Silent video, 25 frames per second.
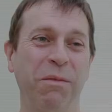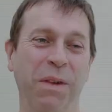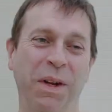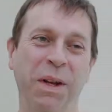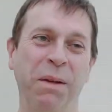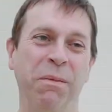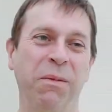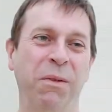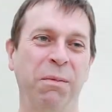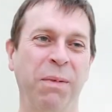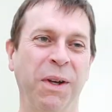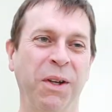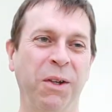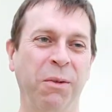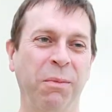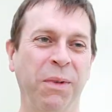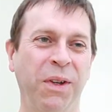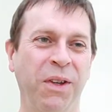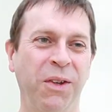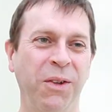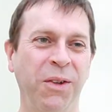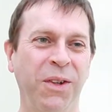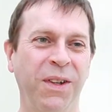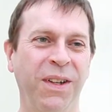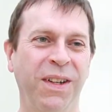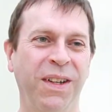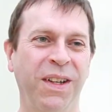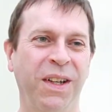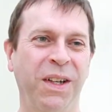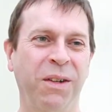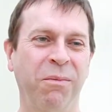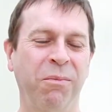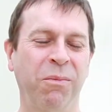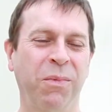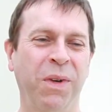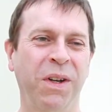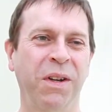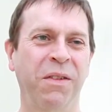My name's Michael McEwan.
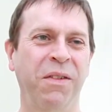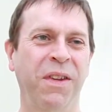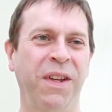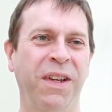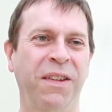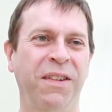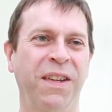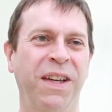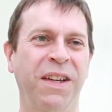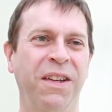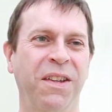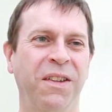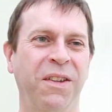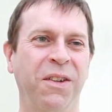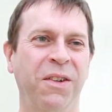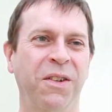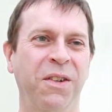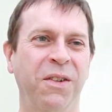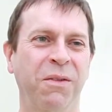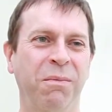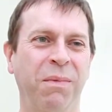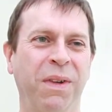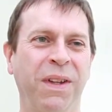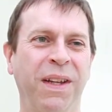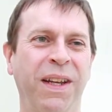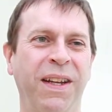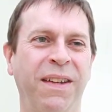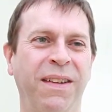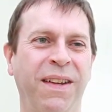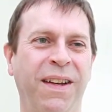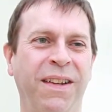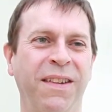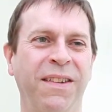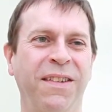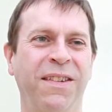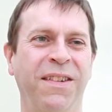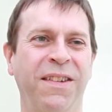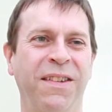I'm one of the executors of my late
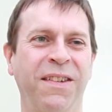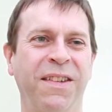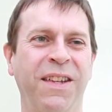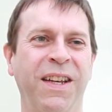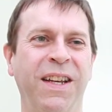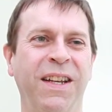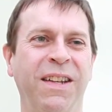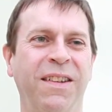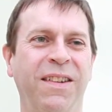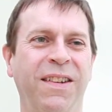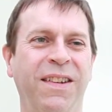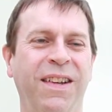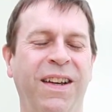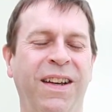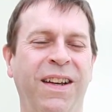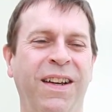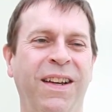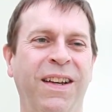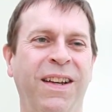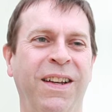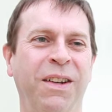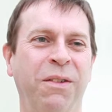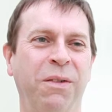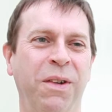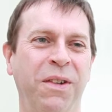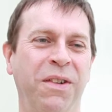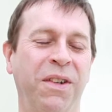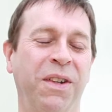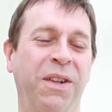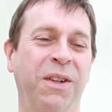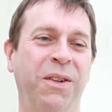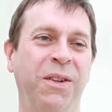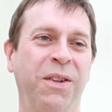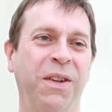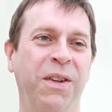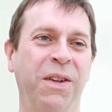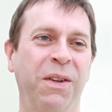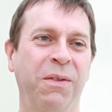aunt's estate, which
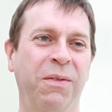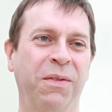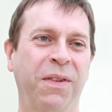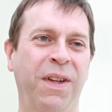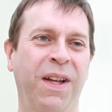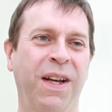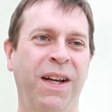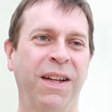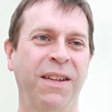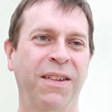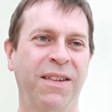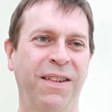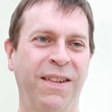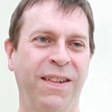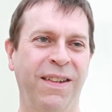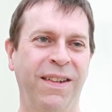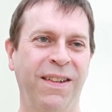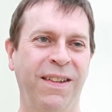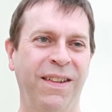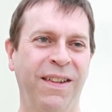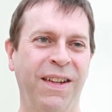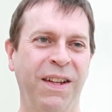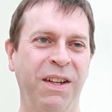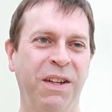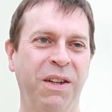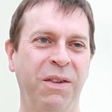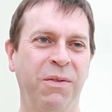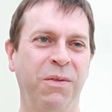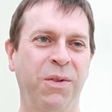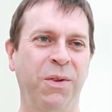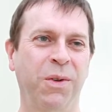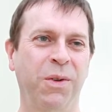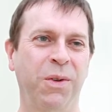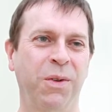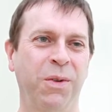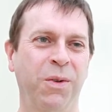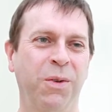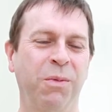included a flat at
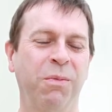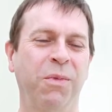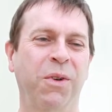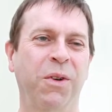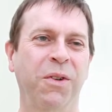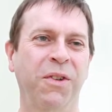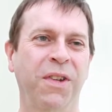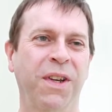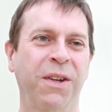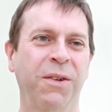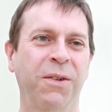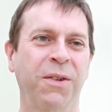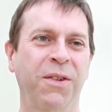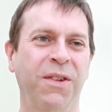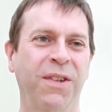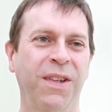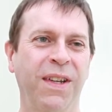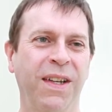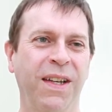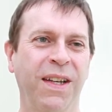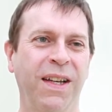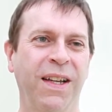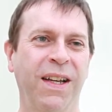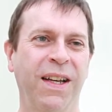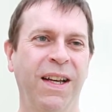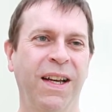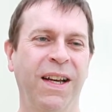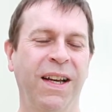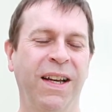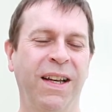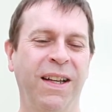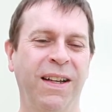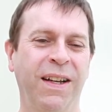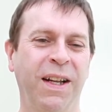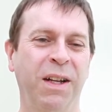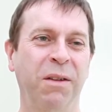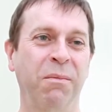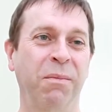94 Home Ross House
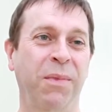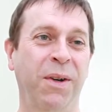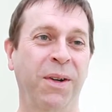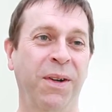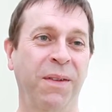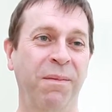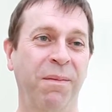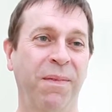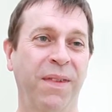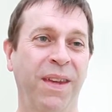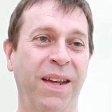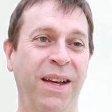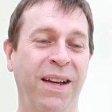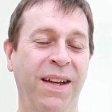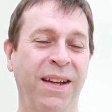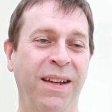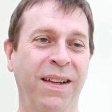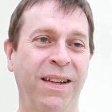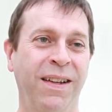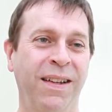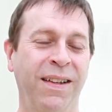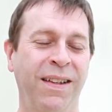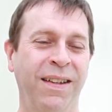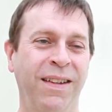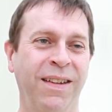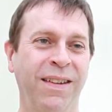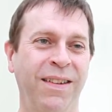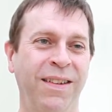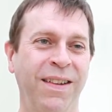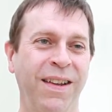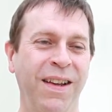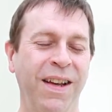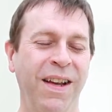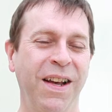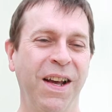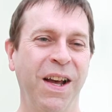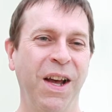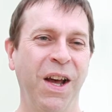in Edinburgh. And
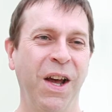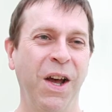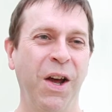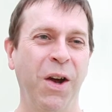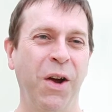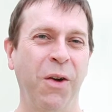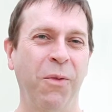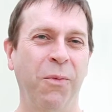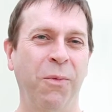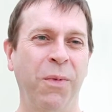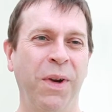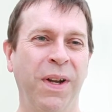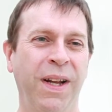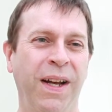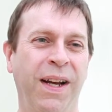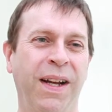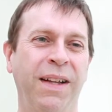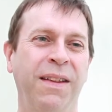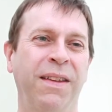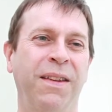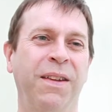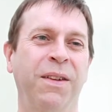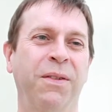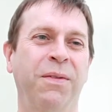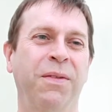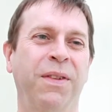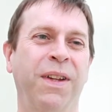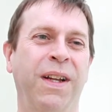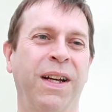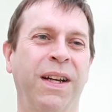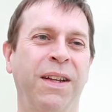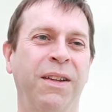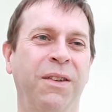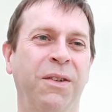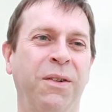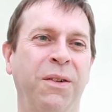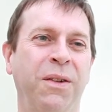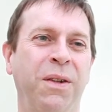we'd had the
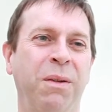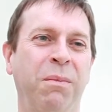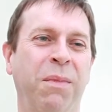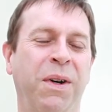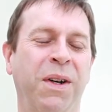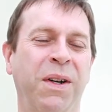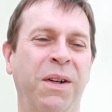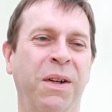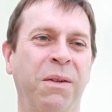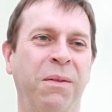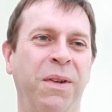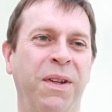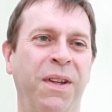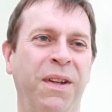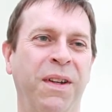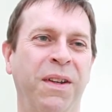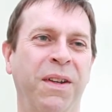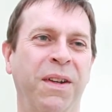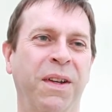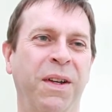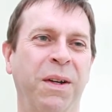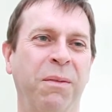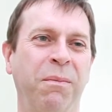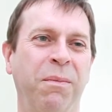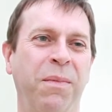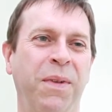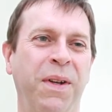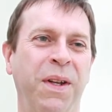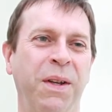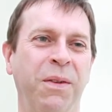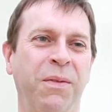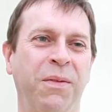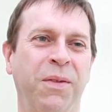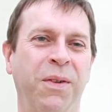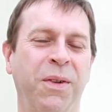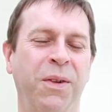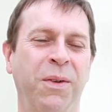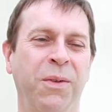flat on the market with another company
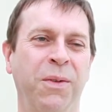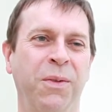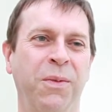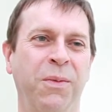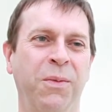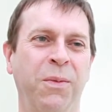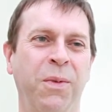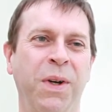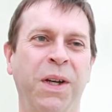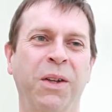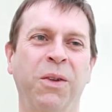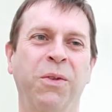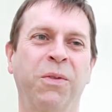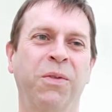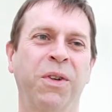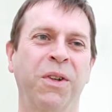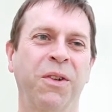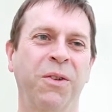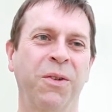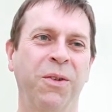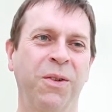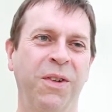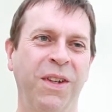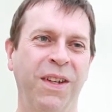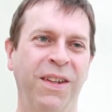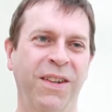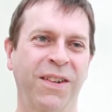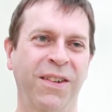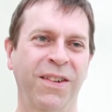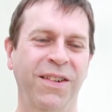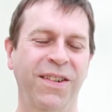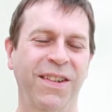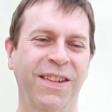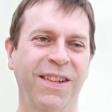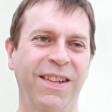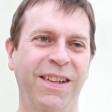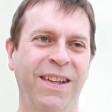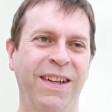for well over 2
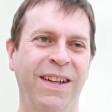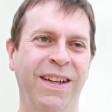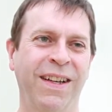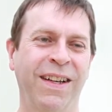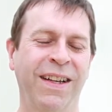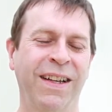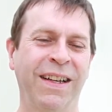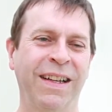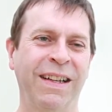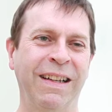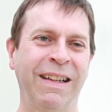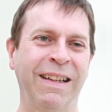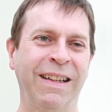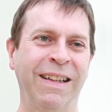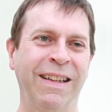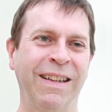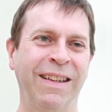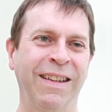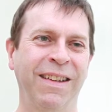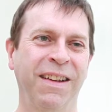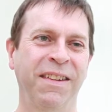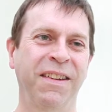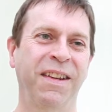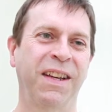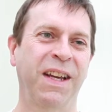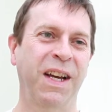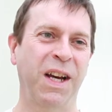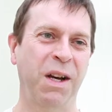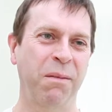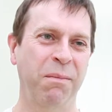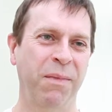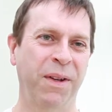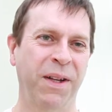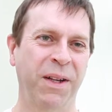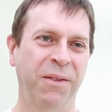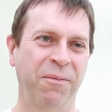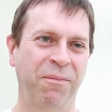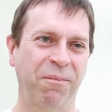years and nothing
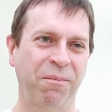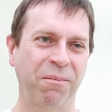happening,